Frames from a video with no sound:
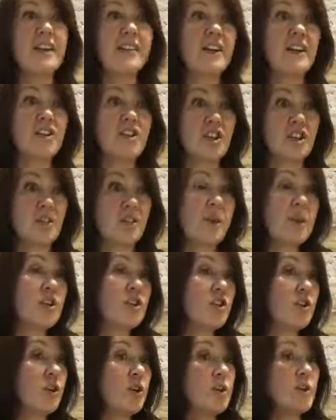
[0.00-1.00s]
that just made
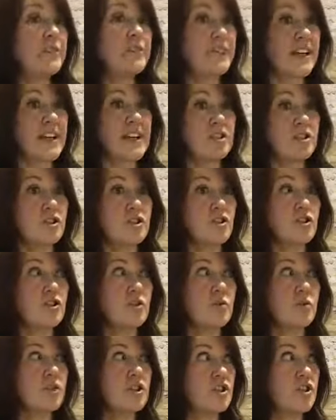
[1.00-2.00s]
sure you were fit to
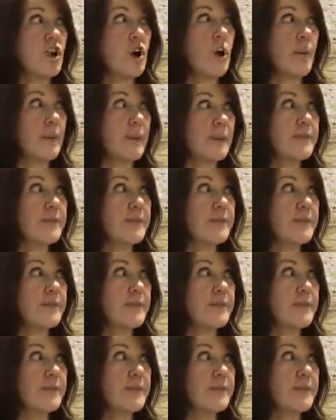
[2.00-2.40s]
do the job.